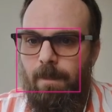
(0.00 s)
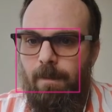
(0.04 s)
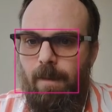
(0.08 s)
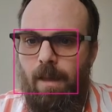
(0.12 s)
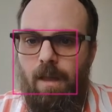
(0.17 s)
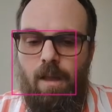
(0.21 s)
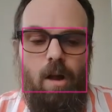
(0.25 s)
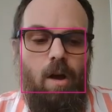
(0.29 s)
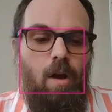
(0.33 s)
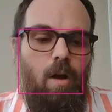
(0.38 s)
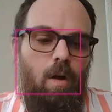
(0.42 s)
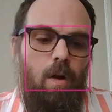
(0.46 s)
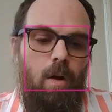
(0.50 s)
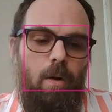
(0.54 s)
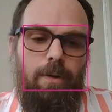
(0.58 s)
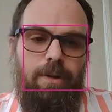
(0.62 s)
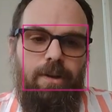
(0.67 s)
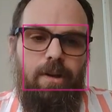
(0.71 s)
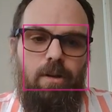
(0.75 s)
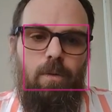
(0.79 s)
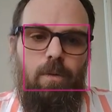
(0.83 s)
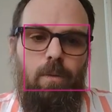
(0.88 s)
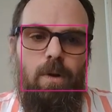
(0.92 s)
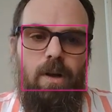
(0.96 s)
Oh, you
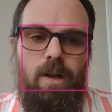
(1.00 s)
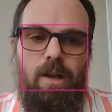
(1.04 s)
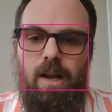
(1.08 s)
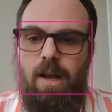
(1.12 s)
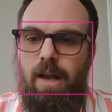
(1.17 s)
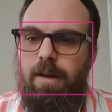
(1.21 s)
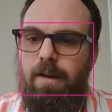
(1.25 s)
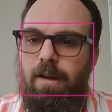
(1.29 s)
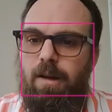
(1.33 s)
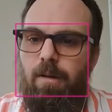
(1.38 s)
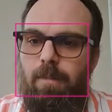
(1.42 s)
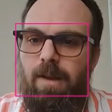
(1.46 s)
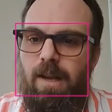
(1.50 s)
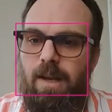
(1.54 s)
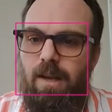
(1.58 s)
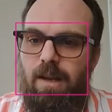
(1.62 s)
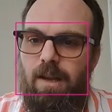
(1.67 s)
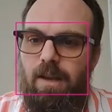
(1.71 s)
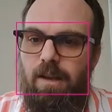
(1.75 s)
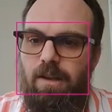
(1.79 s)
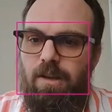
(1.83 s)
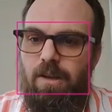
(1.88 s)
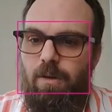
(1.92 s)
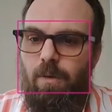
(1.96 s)
know what? I'm going to make it
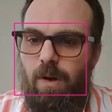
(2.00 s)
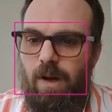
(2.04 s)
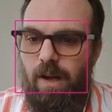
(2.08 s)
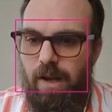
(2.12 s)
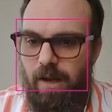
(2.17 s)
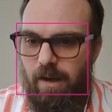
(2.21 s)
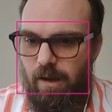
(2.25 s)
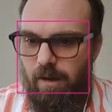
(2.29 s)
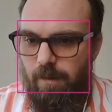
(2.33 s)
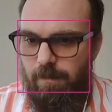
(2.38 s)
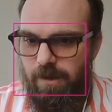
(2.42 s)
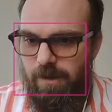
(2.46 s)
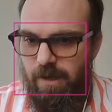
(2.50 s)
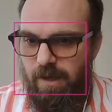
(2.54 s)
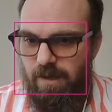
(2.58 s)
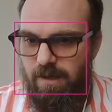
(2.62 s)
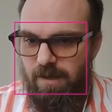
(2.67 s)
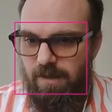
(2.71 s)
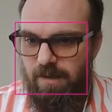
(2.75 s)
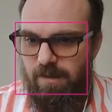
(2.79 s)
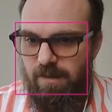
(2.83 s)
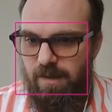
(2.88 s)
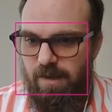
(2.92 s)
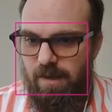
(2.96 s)
a UI
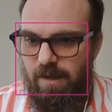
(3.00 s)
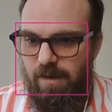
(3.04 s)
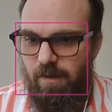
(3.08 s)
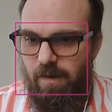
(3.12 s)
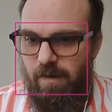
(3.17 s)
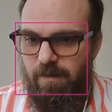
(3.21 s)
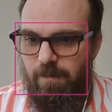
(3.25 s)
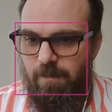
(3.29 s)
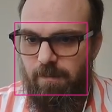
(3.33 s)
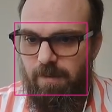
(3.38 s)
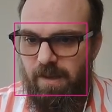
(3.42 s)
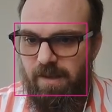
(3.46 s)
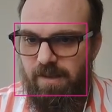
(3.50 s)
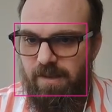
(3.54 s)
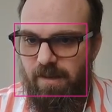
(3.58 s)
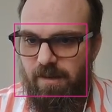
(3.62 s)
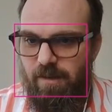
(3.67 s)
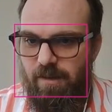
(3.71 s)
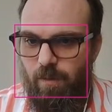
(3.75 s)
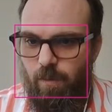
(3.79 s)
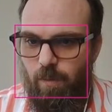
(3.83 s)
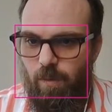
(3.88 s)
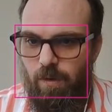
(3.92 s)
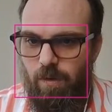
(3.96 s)
object. Then I don't have to place it in
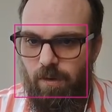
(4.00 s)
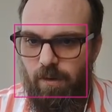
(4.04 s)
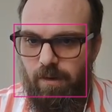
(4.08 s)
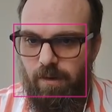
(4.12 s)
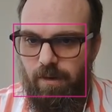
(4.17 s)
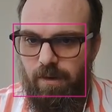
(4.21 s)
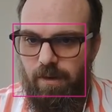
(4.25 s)
the world.